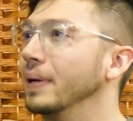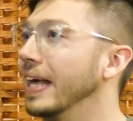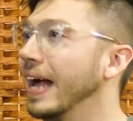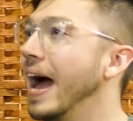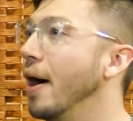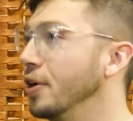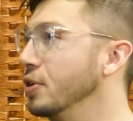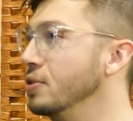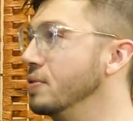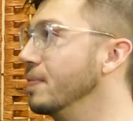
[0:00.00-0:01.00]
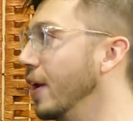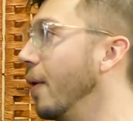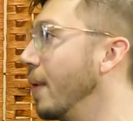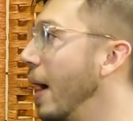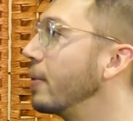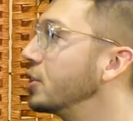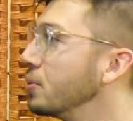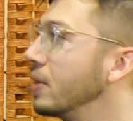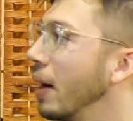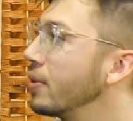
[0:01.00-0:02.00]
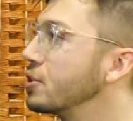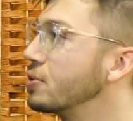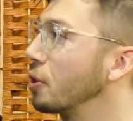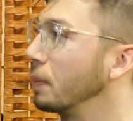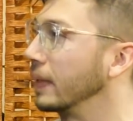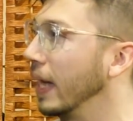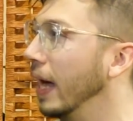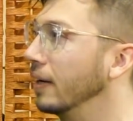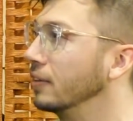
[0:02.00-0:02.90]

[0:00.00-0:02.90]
But like, how do you, you know, how would you interpret that,